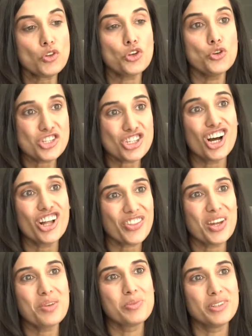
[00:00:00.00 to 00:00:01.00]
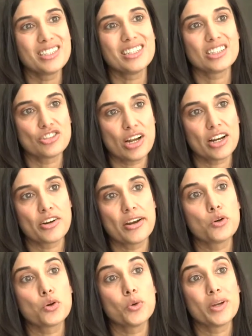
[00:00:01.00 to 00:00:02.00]
you start then building a track
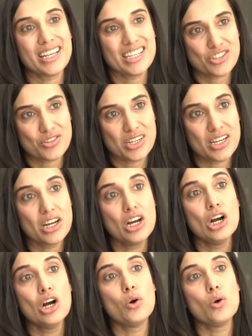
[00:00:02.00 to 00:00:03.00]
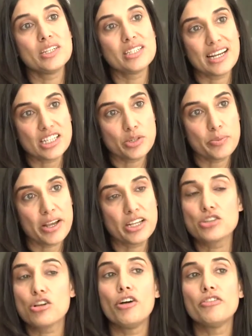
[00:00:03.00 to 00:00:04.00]
record or a history or a
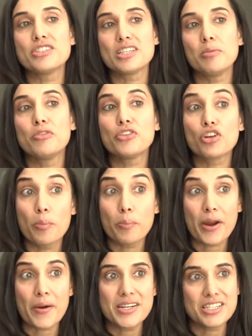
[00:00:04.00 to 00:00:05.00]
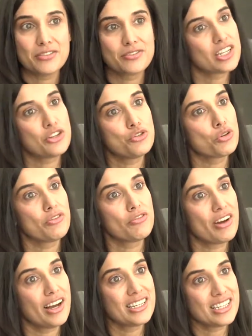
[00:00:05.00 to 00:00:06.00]
database of some of the comparatives that you can
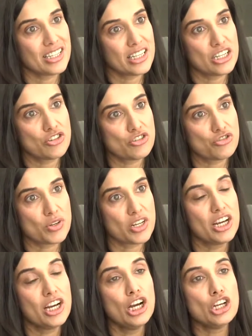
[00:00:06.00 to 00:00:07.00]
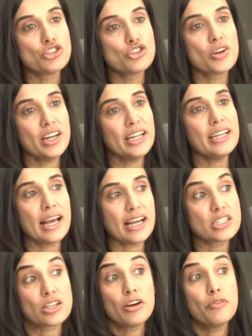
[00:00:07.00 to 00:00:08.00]
find in the industry. So really it
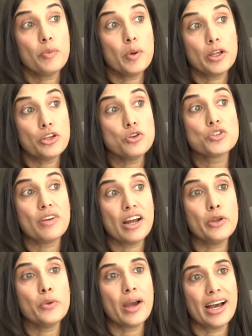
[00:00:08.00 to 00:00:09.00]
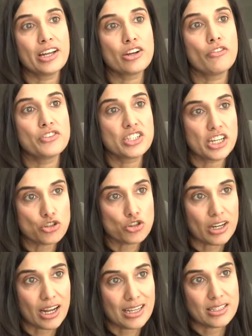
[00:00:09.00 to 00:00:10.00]
has a, a, huge value add of
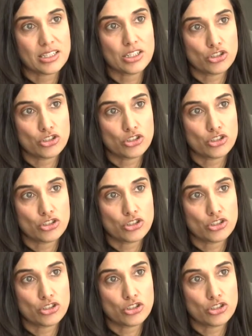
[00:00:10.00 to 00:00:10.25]
centralizing a